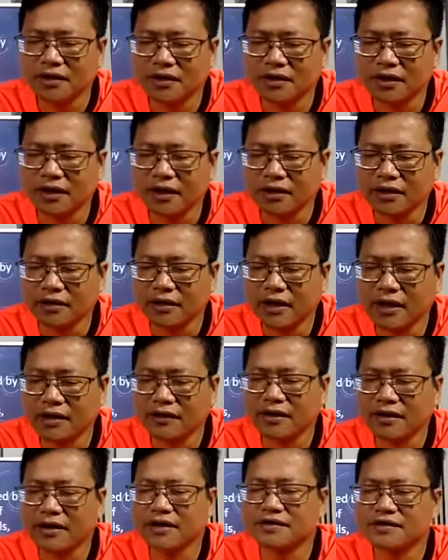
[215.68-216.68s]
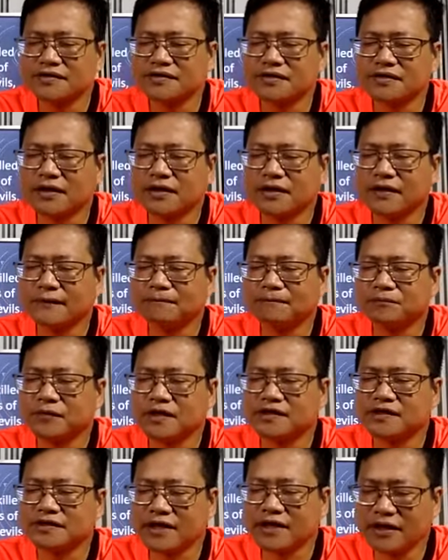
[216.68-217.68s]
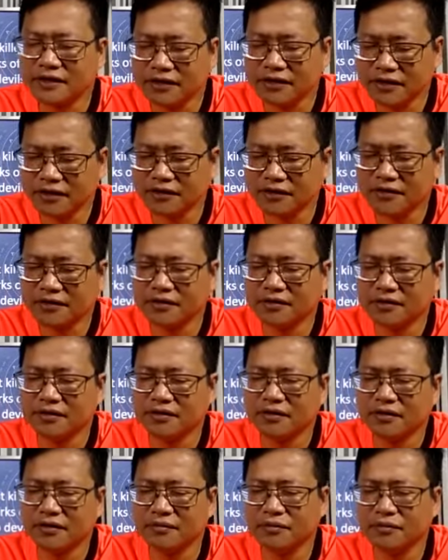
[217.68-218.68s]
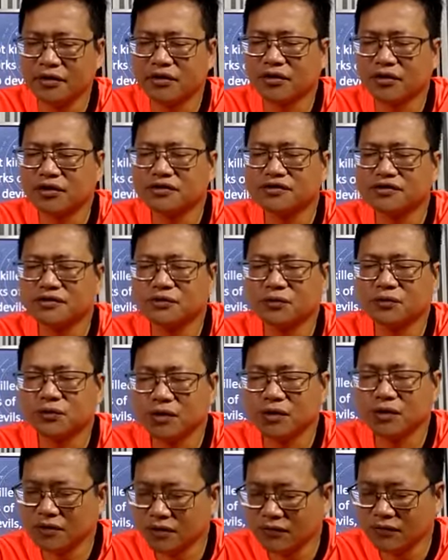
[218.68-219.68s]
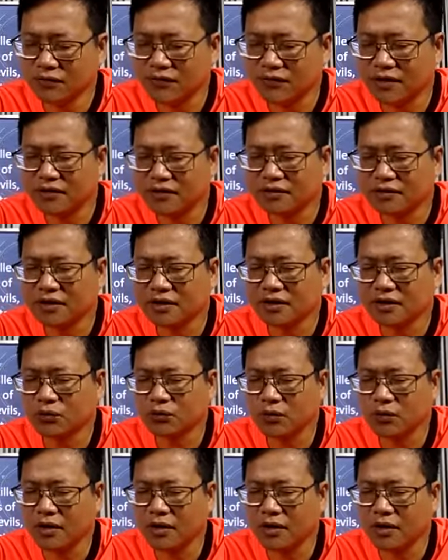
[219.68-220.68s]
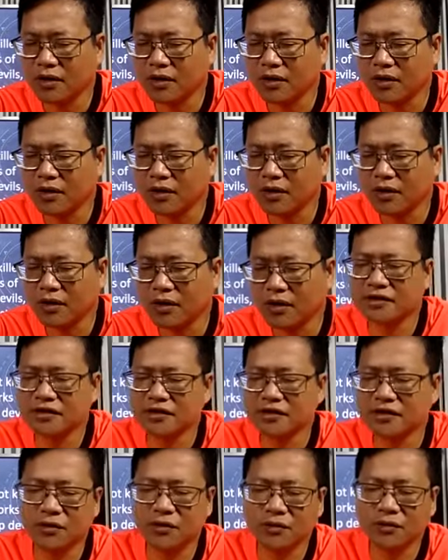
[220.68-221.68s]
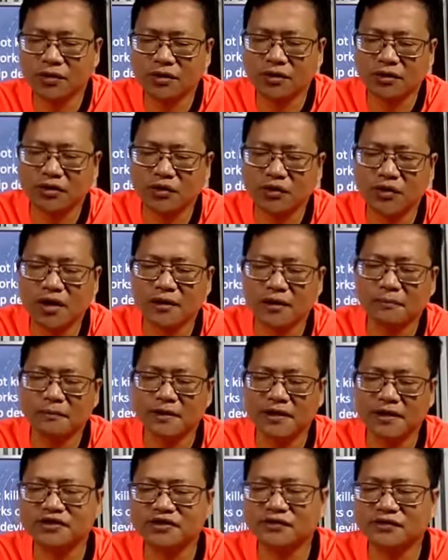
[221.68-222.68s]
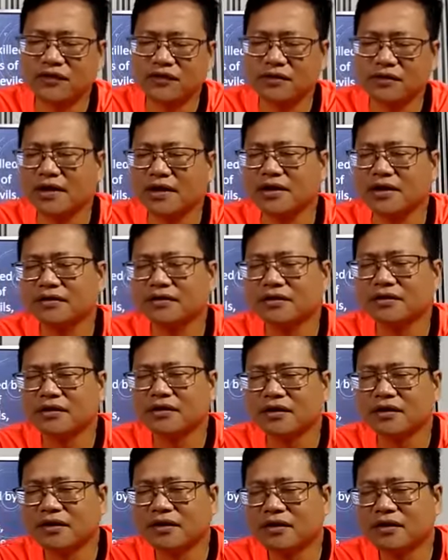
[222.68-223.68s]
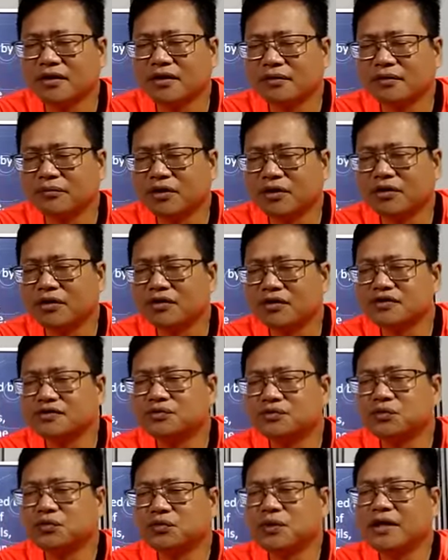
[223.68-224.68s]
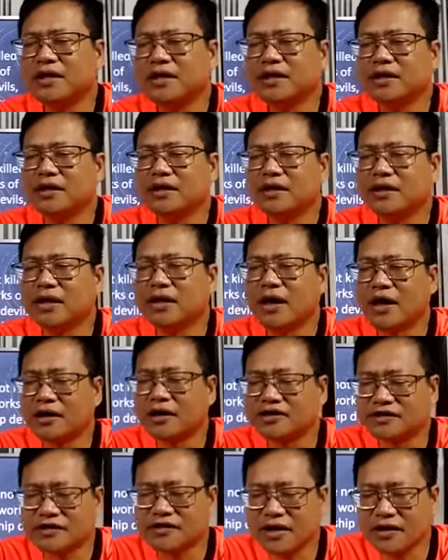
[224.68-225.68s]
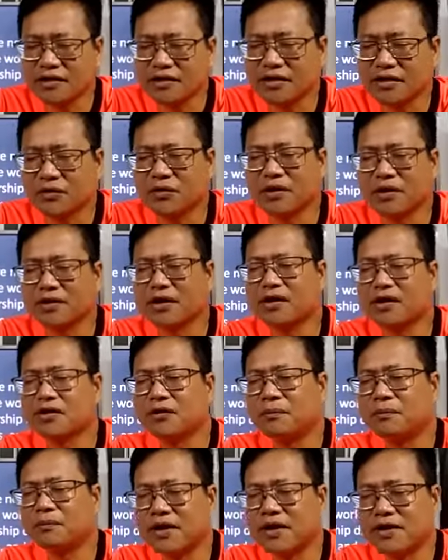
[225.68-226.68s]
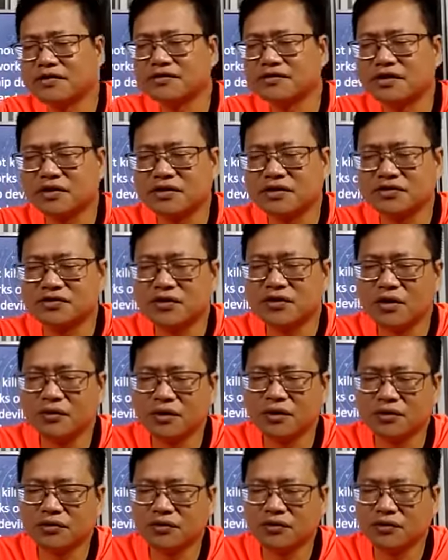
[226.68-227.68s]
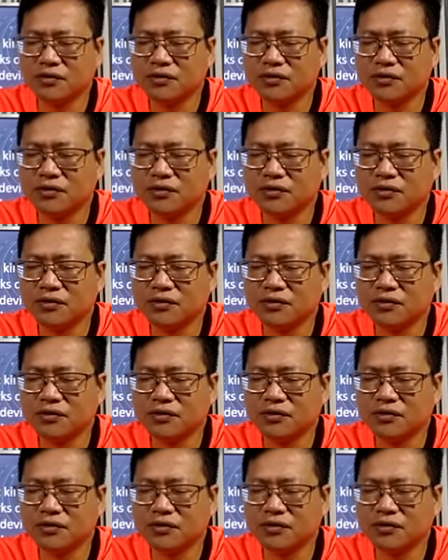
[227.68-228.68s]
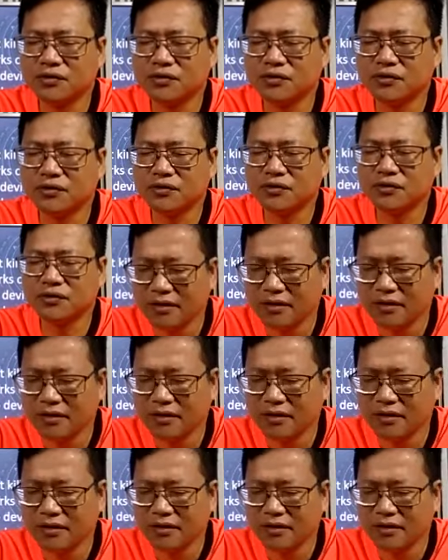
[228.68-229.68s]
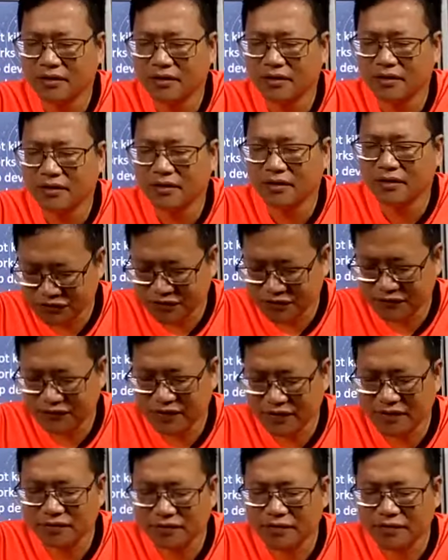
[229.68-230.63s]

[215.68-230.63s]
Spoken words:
And let us study it, because we know, Father, that once we are studying your word, you are pleased for that, because we are studying what are your plans that is going to do here on earth. Anoint your servant.